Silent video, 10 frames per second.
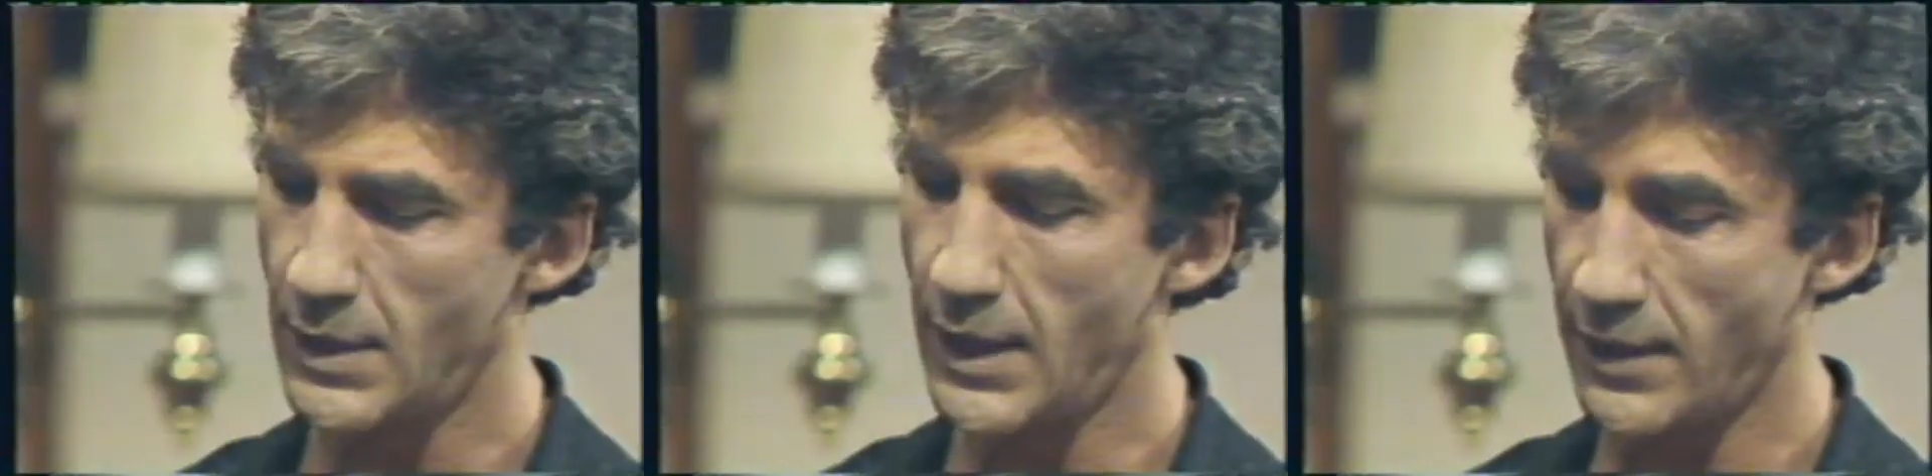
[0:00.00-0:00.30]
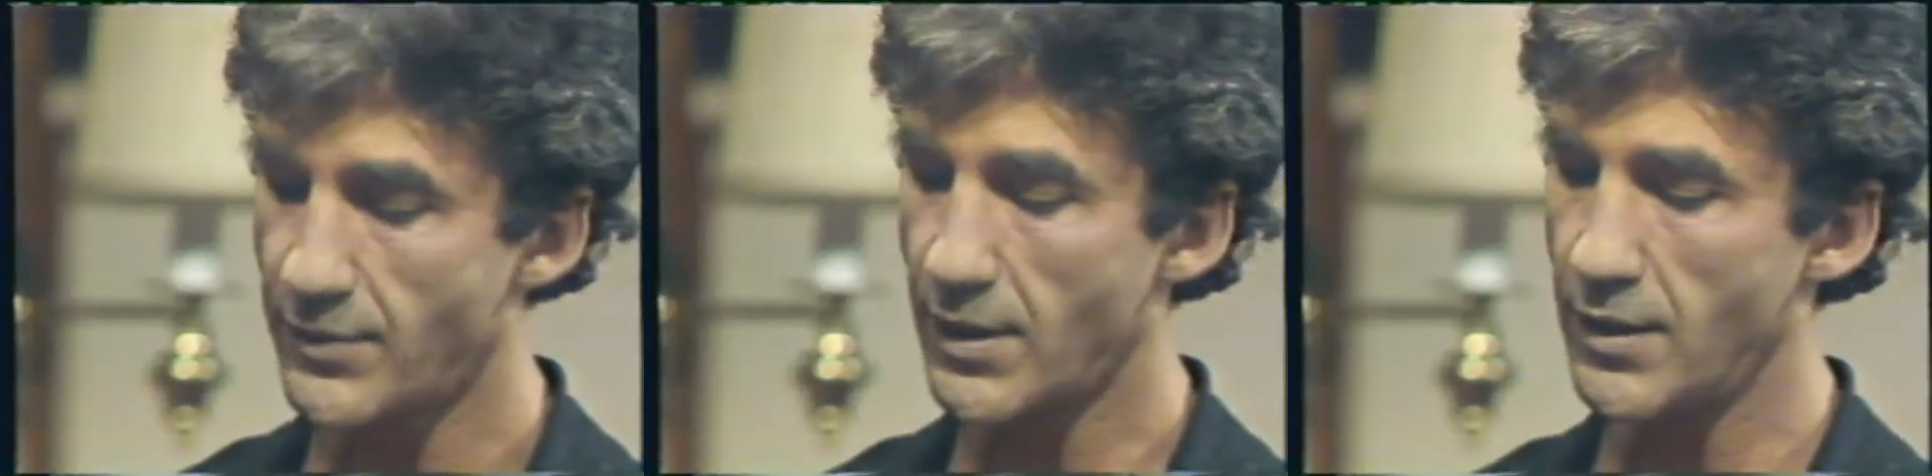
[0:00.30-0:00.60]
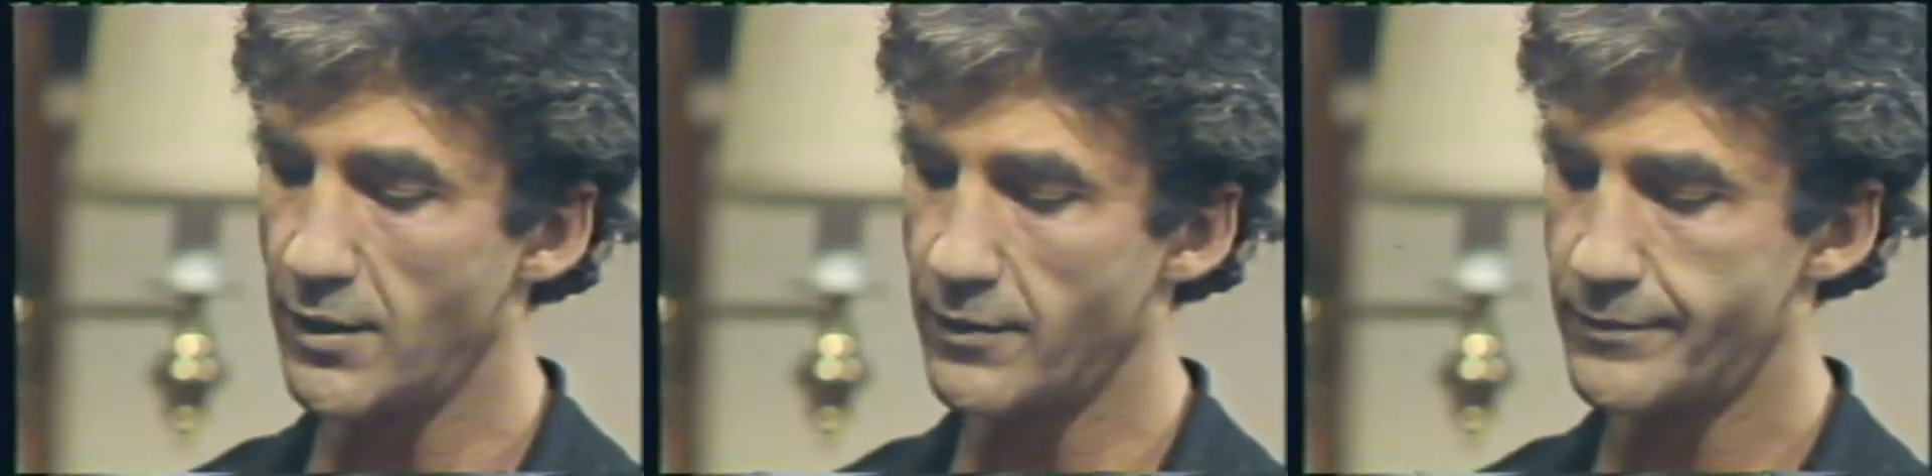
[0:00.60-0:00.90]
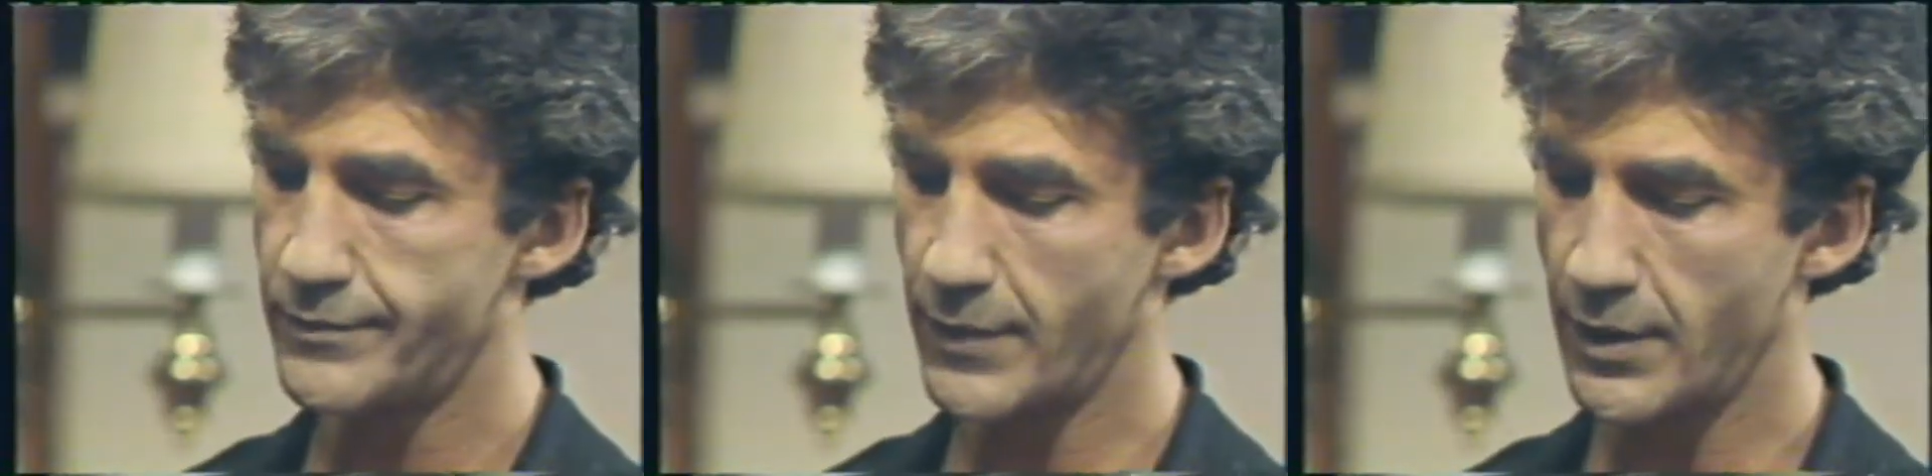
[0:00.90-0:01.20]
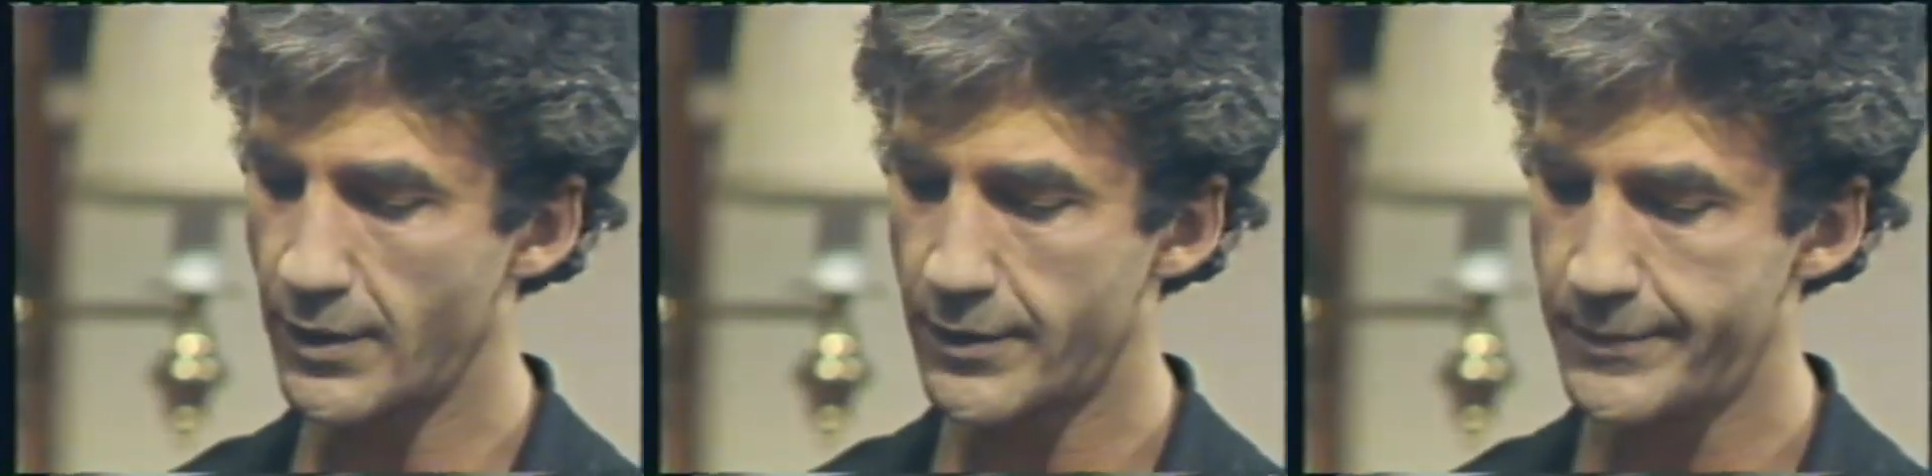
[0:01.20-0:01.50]
Yes, I know.
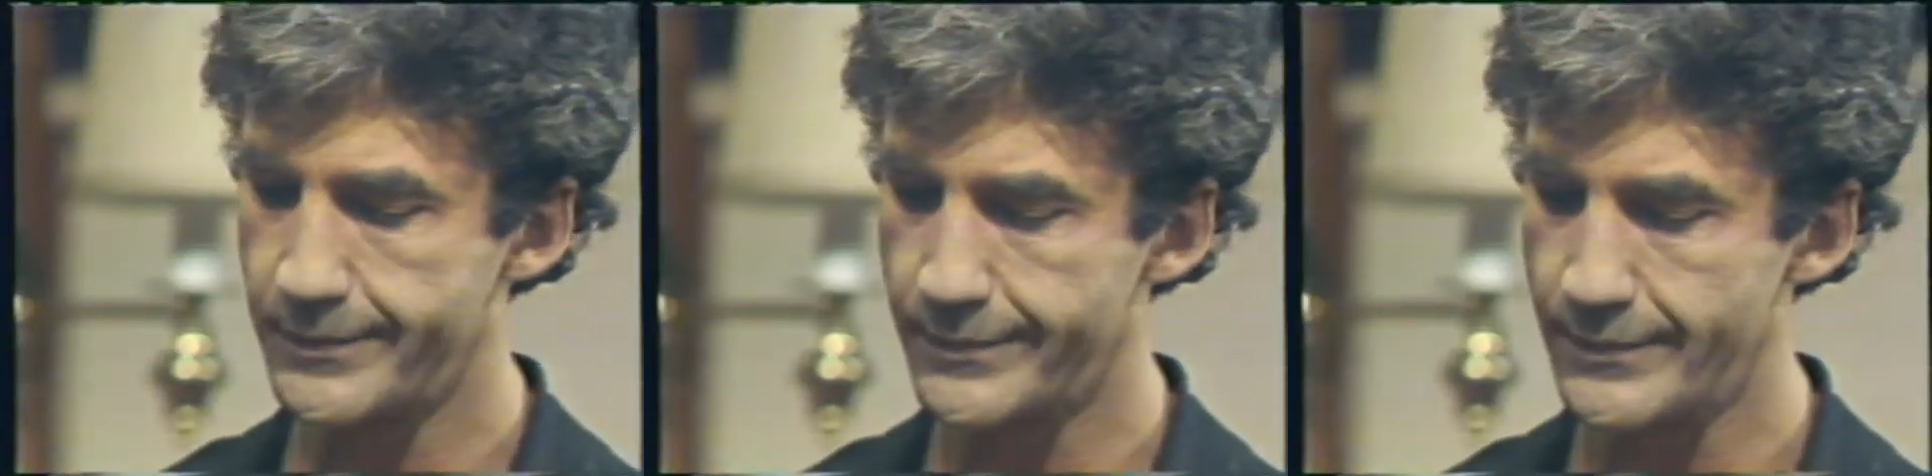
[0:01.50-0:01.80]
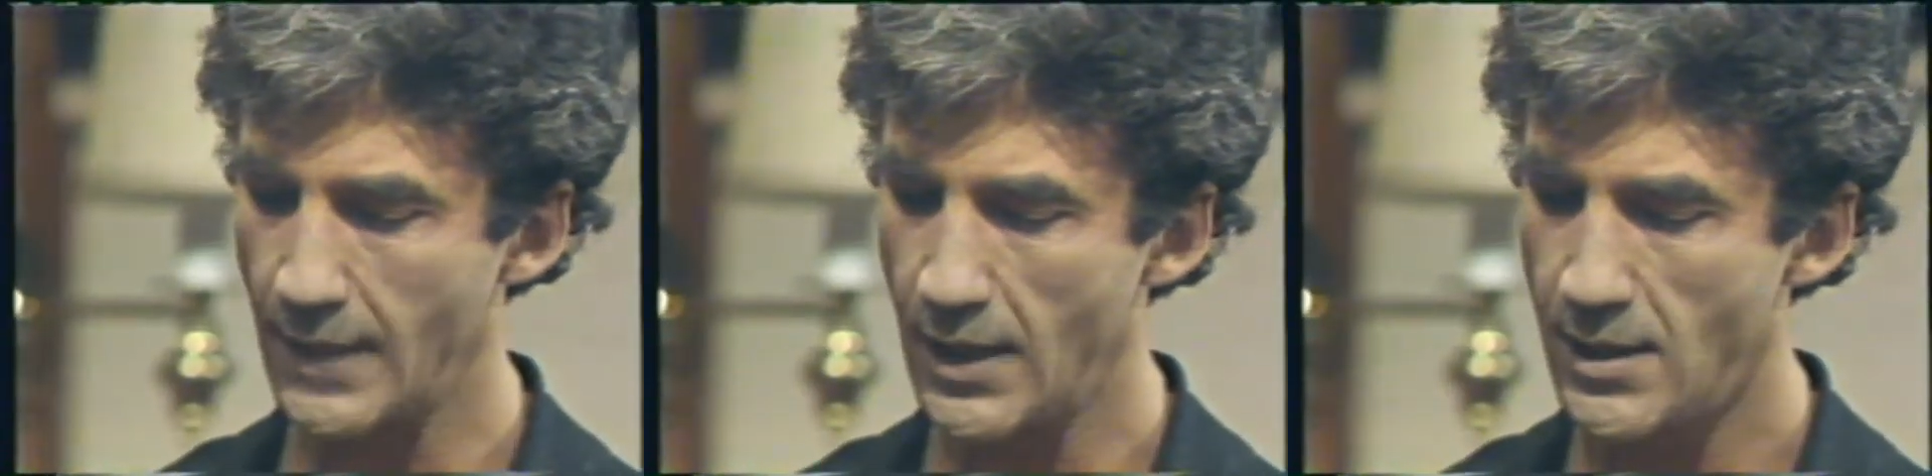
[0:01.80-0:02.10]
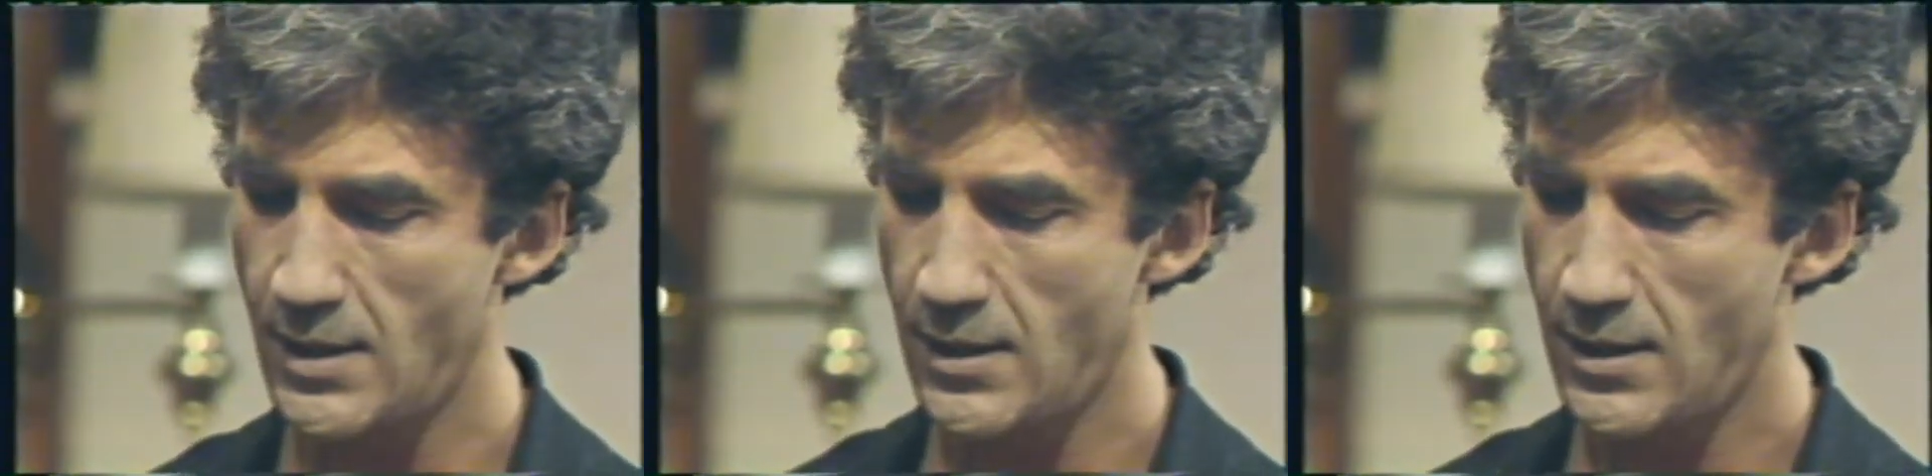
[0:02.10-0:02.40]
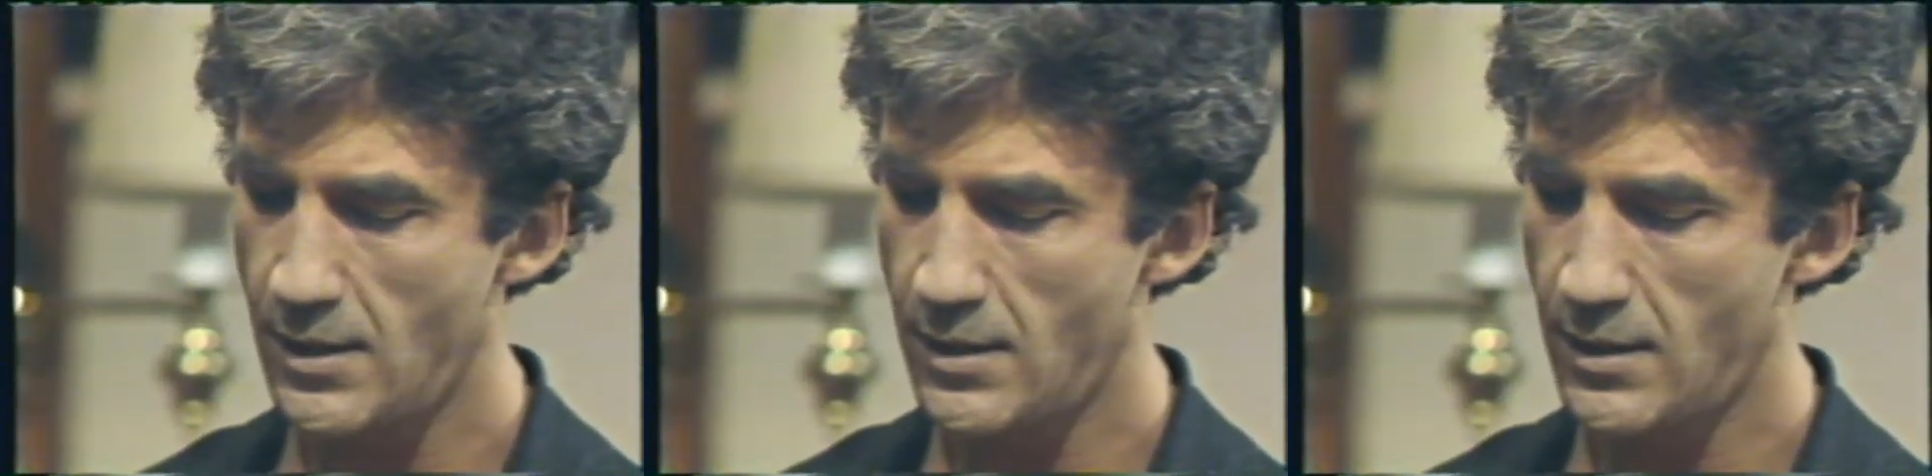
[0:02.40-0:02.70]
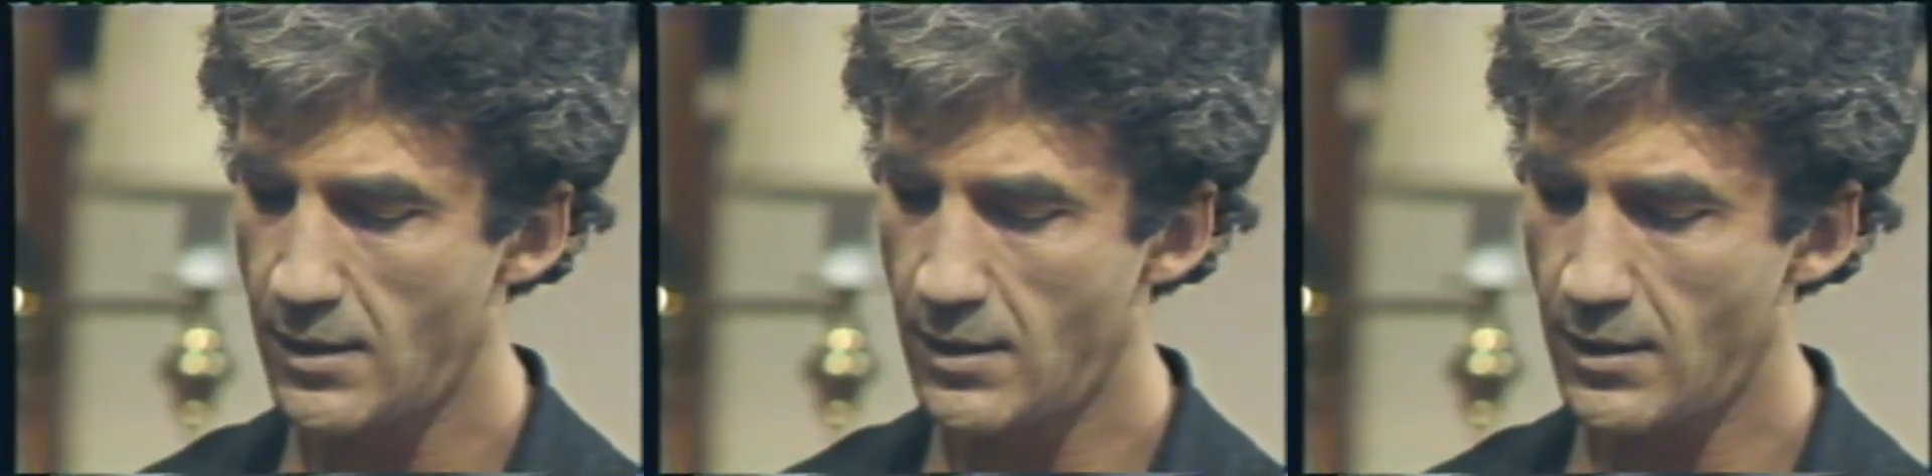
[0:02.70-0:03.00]
Look,
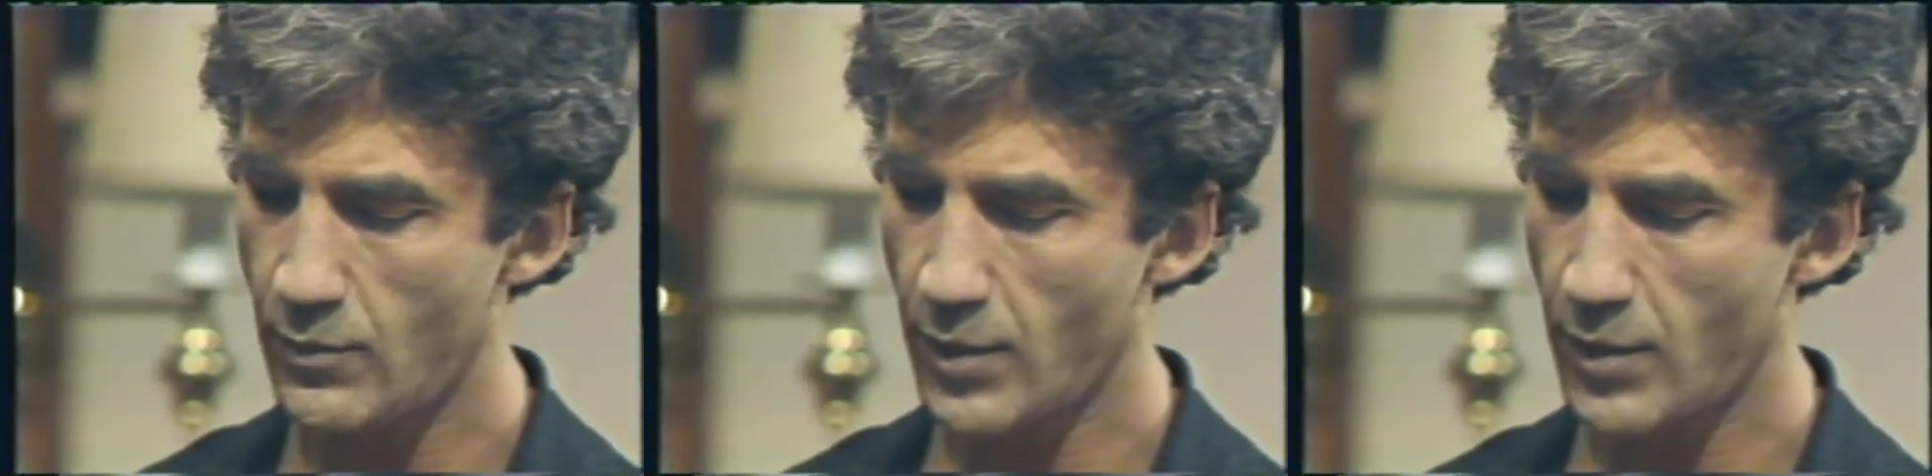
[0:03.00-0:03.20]
you know,